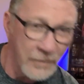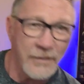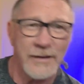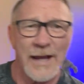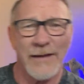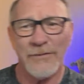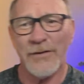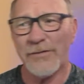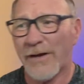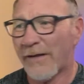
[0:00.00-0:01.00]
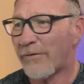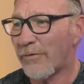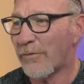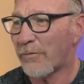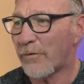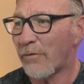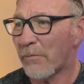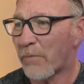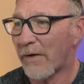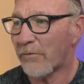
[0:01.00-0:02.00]
yeah, just not too
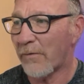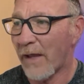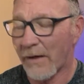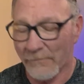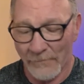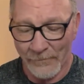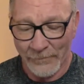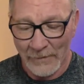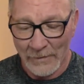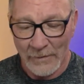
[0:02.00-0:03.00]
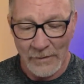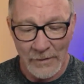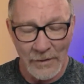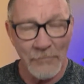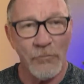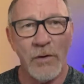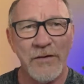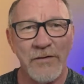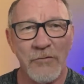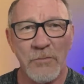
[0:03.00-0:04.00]
impressed with that. What
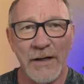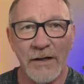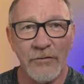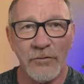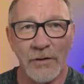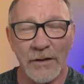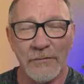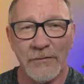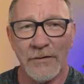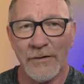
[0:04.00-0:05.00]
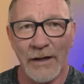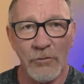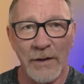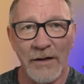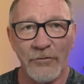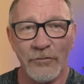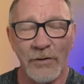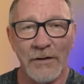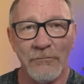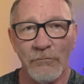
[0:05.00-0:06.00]
does everybody else run? Everybody else
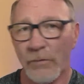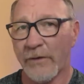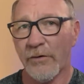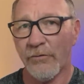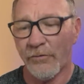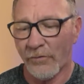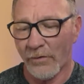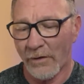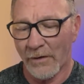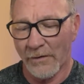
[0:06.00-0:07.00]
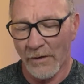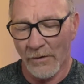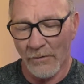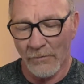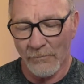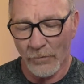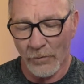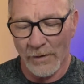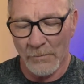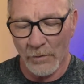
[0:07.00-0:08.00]
run Windows on their
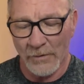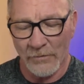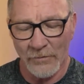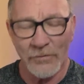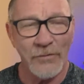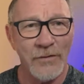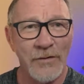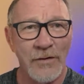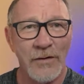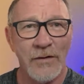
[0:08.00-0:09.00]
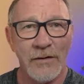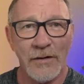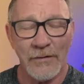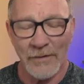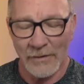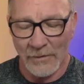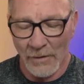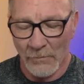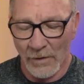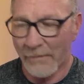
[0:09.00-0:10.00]
3D printers? I think
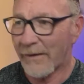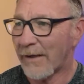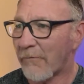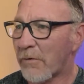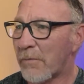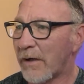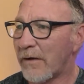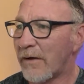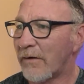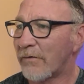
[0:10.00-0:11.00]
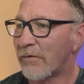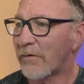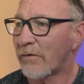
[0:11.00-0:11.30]
everybody does.